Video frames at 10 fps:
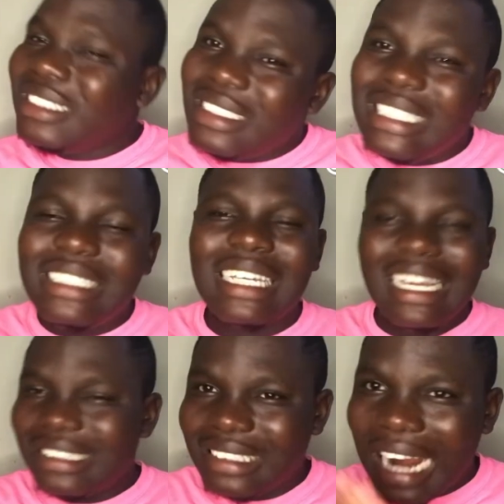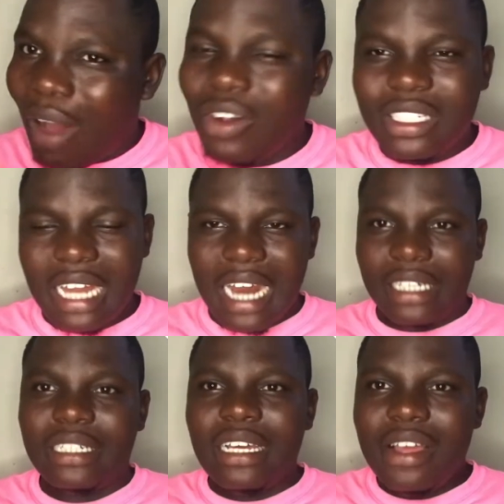It's
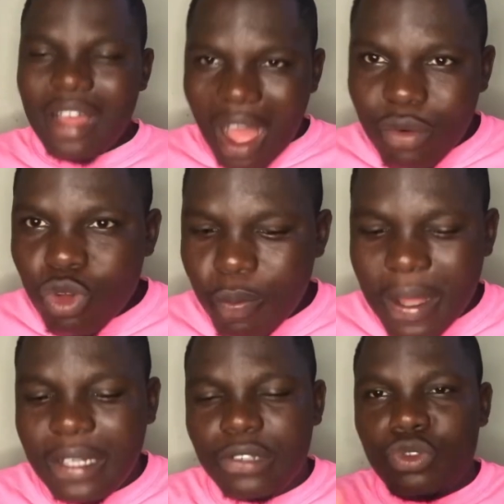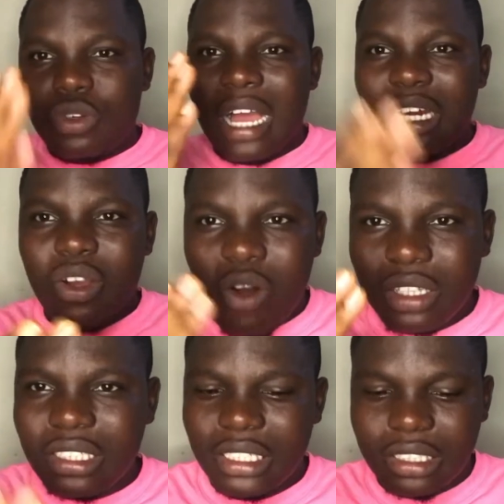extraordinary. How do you blend it? You can
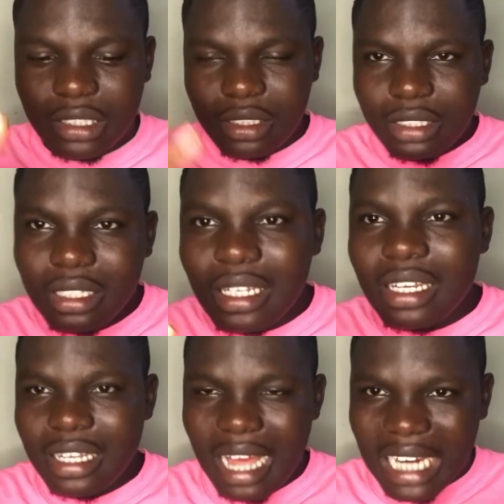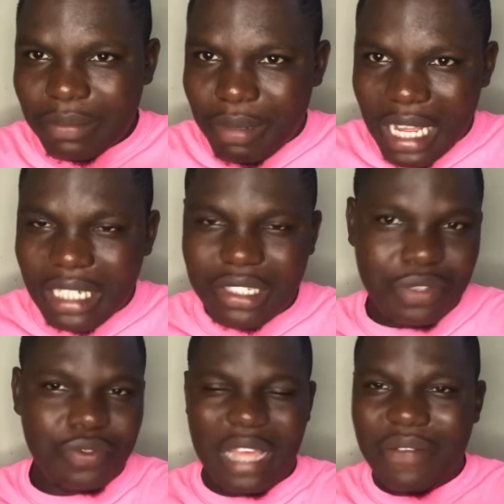cut it and blend it.
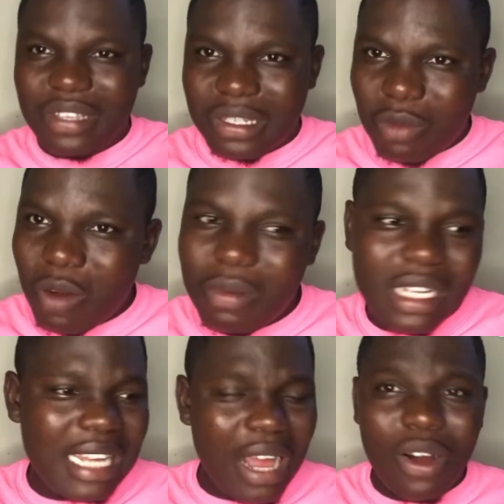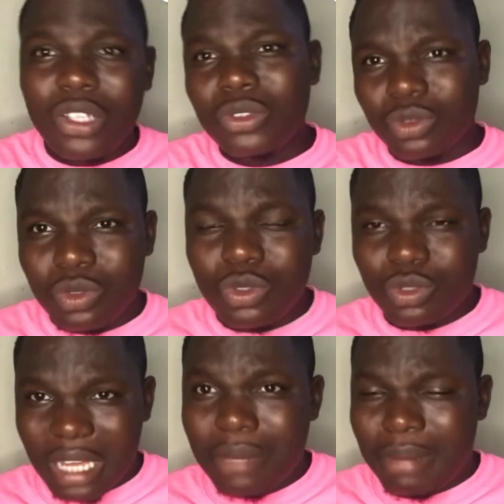If you have a small blender, you
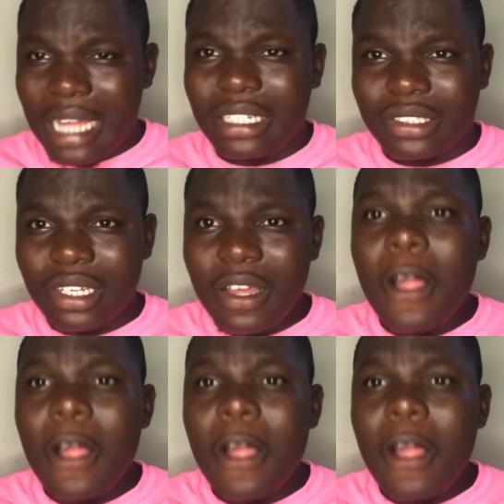can blend it.